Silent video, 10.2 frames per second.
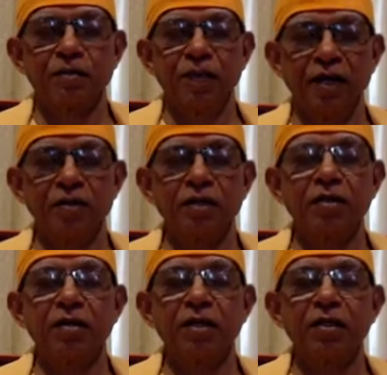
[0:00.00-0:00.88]

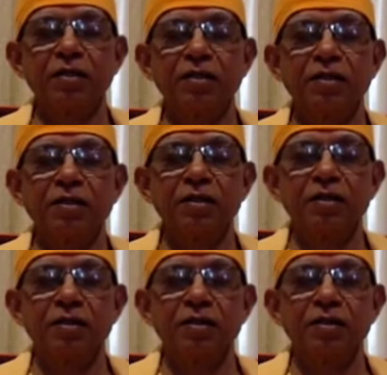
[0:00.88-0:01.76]
marathon race.
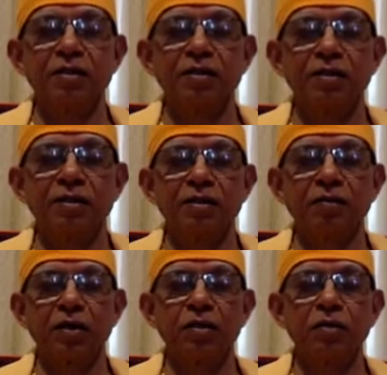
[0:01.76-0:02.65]

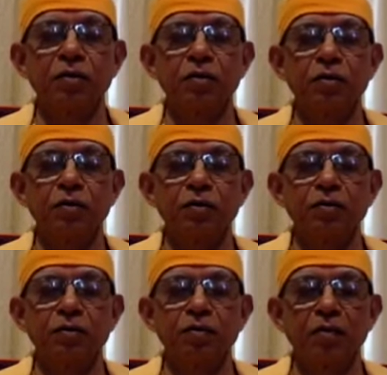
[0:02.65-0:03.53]
What to do?
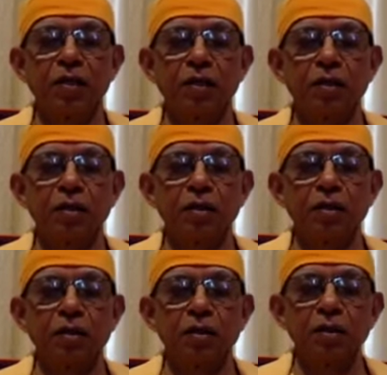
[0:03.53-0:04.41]

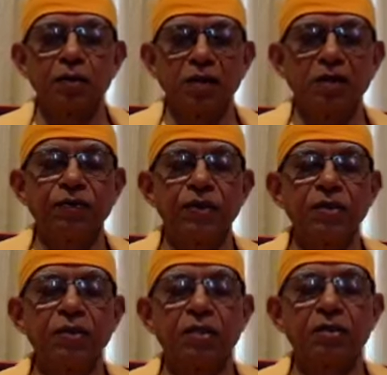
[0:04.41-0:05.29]
So another
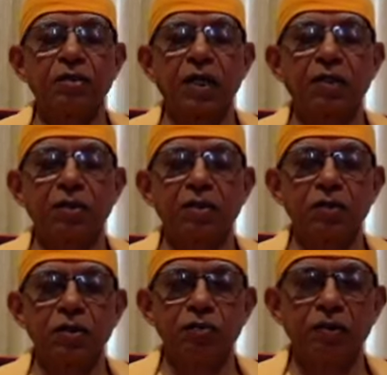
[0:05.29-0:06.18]
first exercises
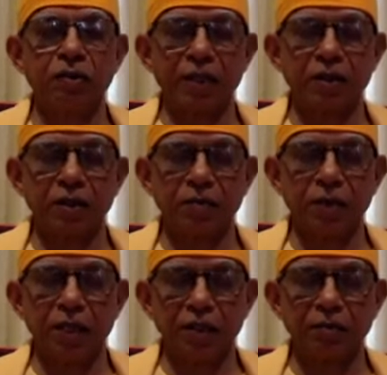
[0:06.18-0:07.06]
which we will
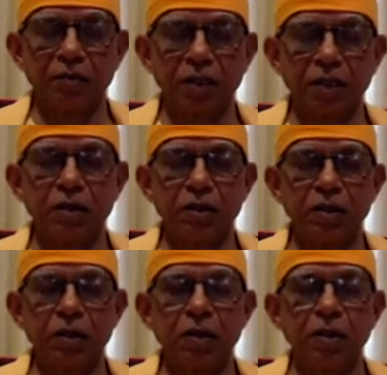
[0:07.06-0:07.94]
attempt is
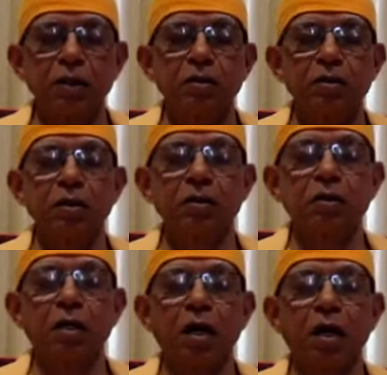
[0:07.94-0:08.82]
just
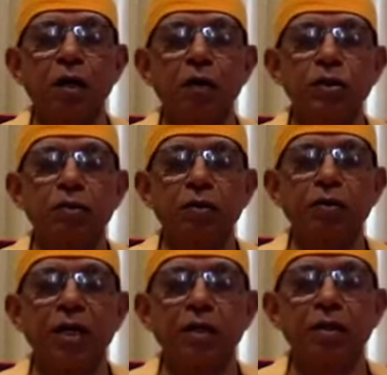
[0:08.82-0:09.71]
close our
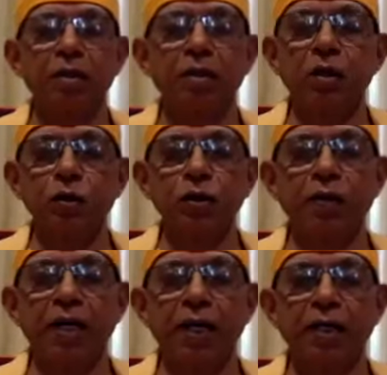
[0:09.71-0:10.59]
mind, close
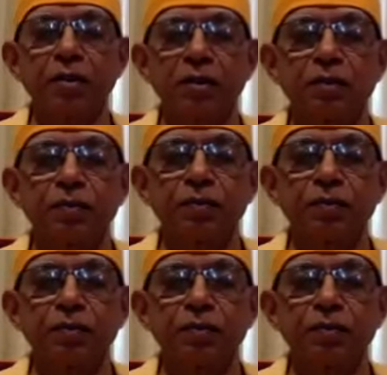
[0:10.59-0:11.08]
our eyes.